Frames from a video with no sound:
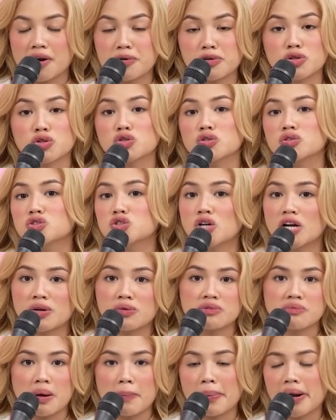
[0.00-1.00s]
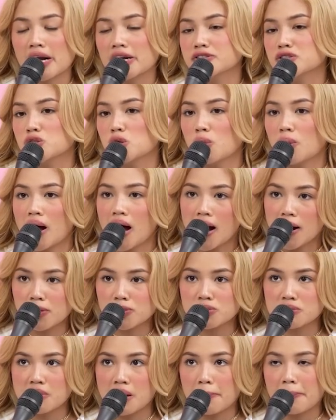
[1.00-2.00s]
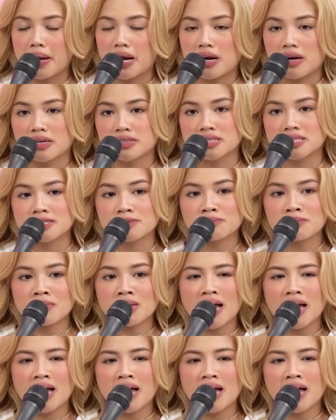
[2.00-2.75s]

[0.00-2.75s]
I would drink with my parents, go out with my parents.